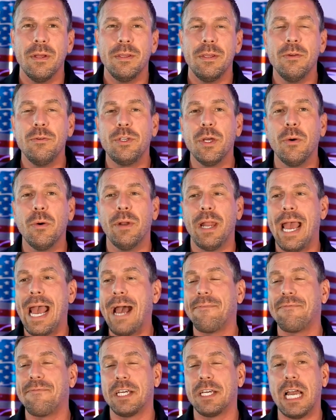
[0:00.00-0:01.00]
You don't
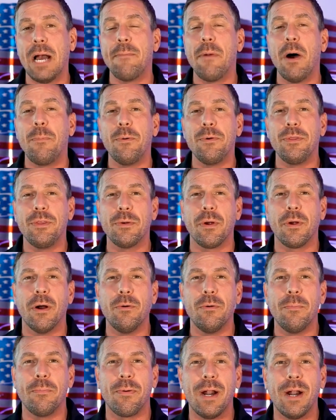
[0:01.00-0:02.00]
have to come up with your
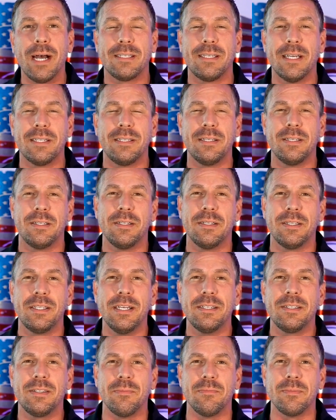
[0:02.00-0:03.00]
own processes and
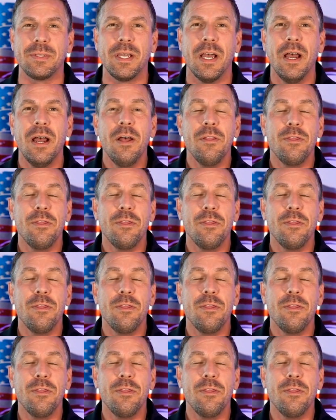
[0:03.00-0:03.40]
systems.